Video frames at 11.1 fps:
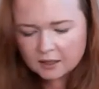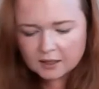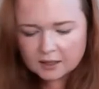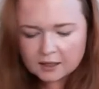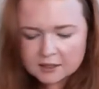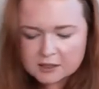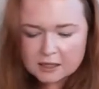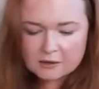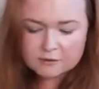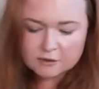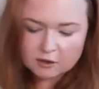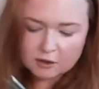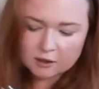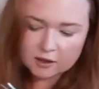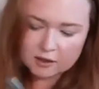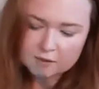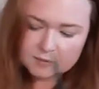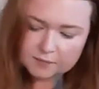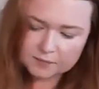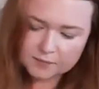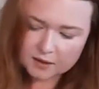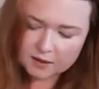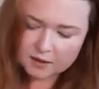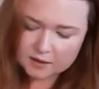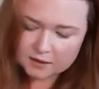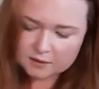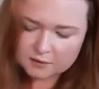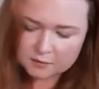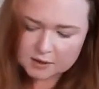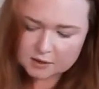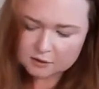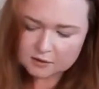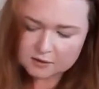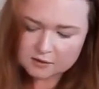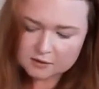I actually haven't got what's it called?